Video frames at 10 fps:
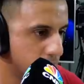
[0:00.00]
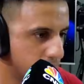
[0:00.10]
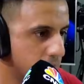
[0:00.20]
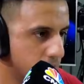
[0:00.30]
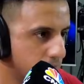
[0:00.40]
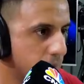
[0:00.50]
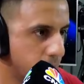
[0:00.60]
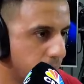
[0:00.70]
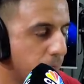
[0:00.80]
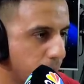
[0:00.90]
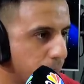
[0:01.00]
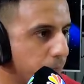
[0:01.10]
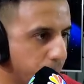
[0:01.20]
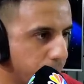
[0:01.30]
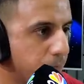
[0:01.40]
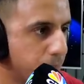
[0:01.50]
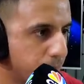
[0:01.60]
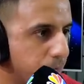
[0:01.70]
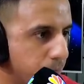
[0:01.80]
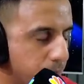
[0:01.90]
with the government's uh,
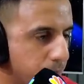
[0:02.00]
intervention.